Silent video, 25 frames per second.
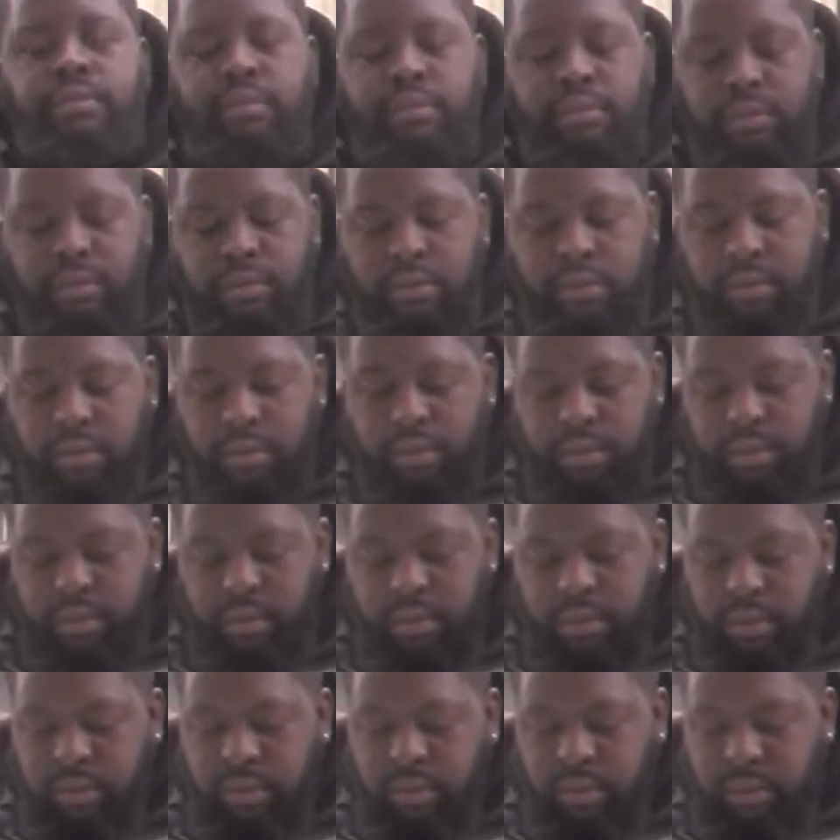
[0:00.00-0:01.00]

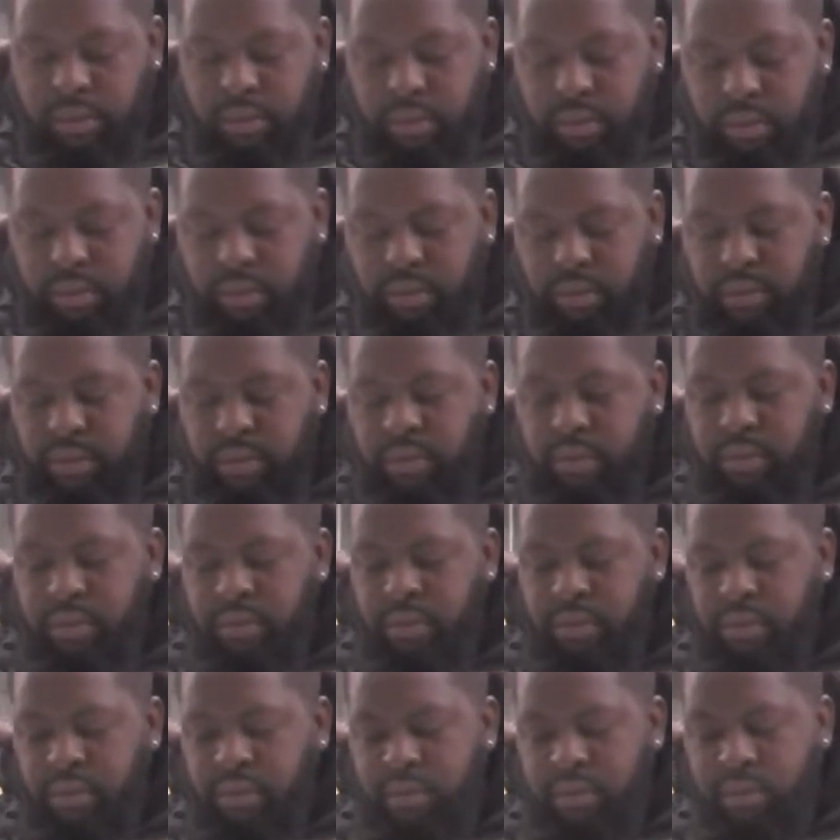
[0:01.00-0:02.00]

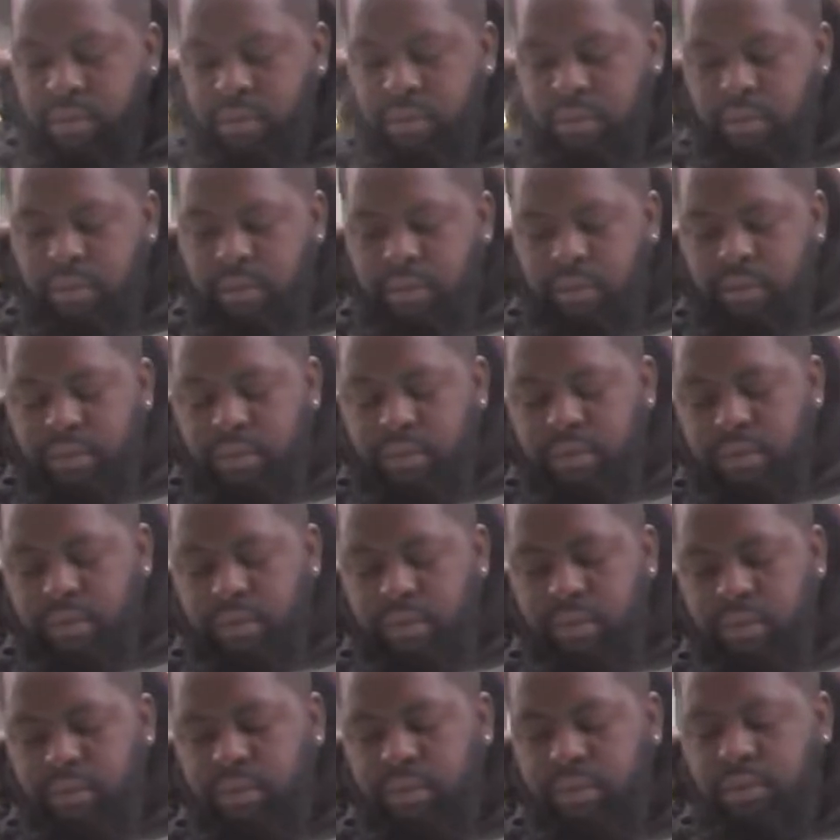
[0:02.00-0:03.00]

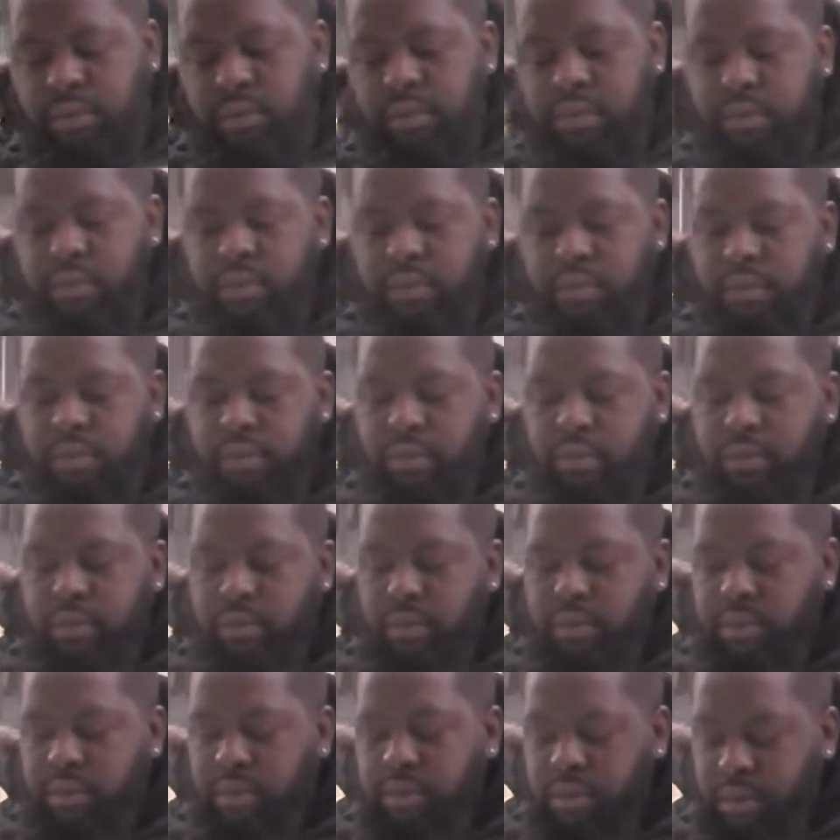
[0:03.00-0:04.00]

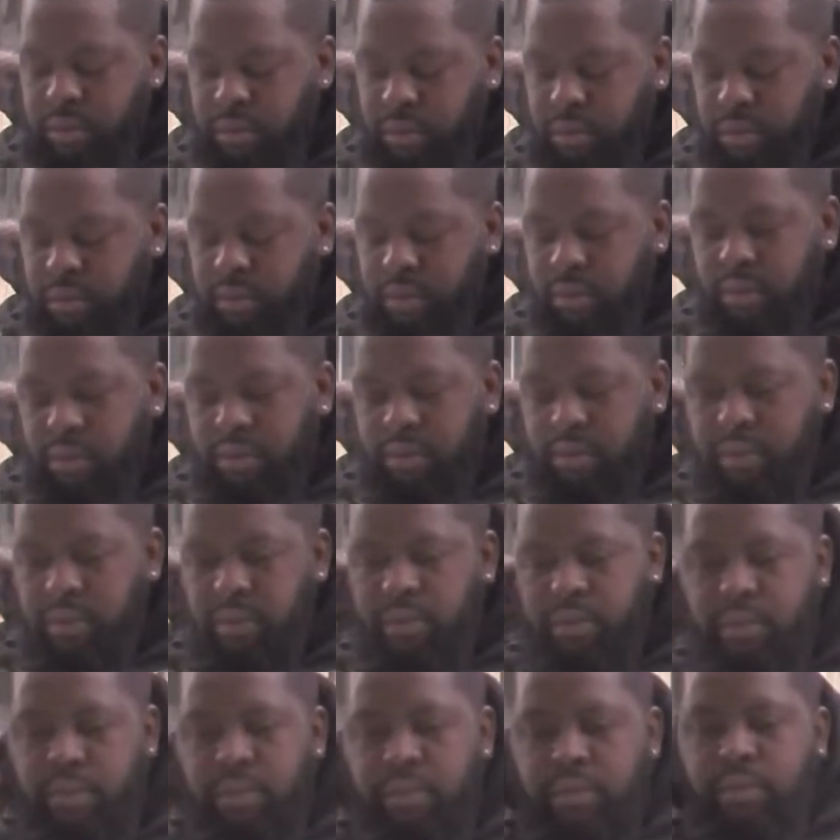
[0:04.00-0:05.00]

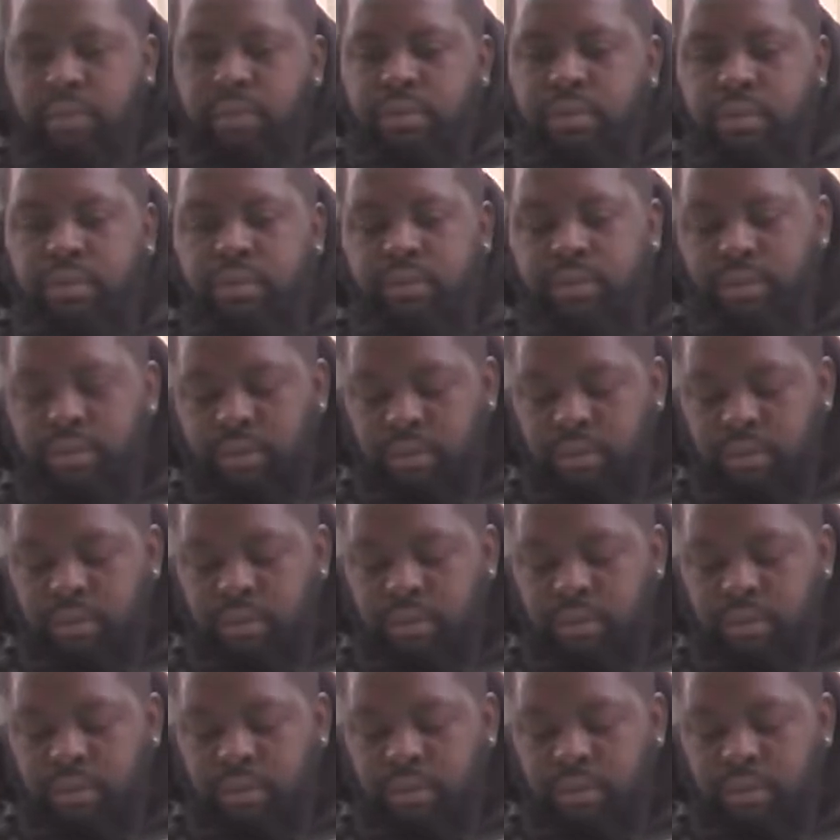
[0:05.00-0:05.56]
[no speech]